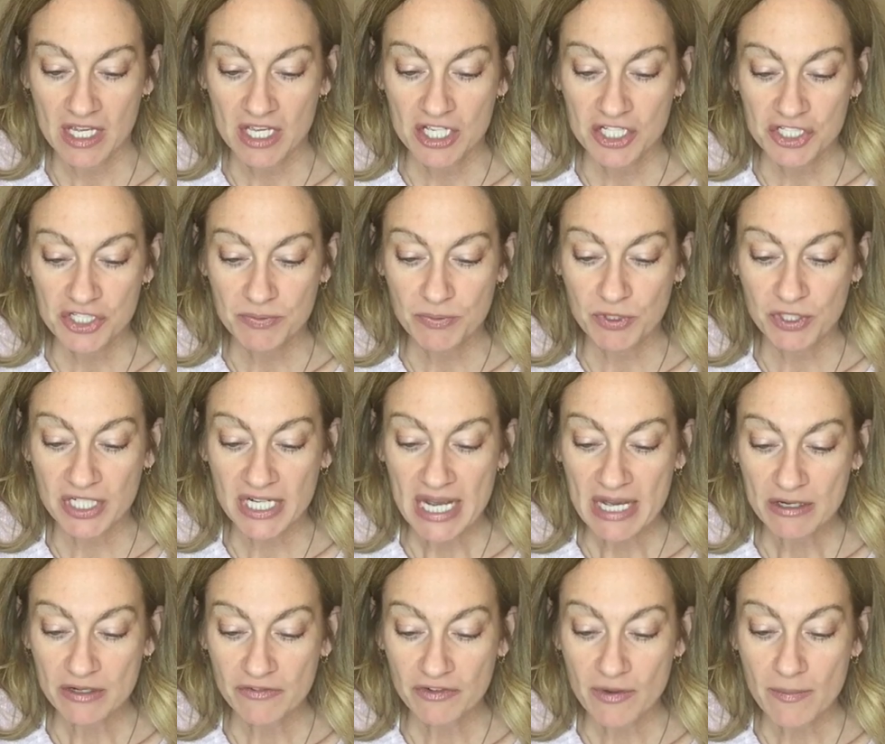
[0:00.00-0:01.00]
She put it
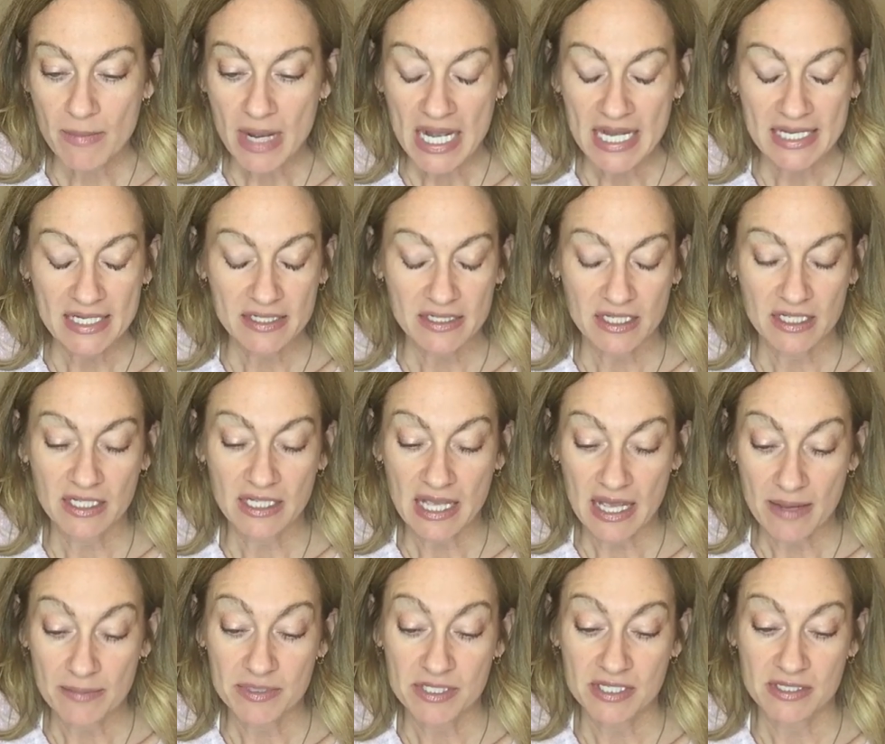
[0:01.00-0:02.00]
out of her mind and
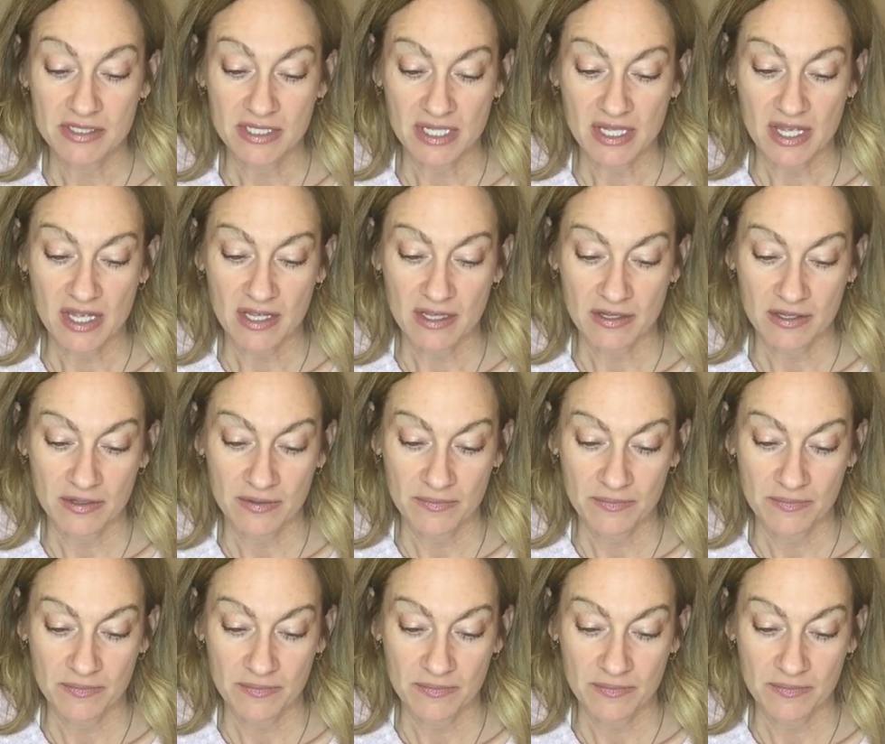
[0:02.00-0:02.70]
kept digging.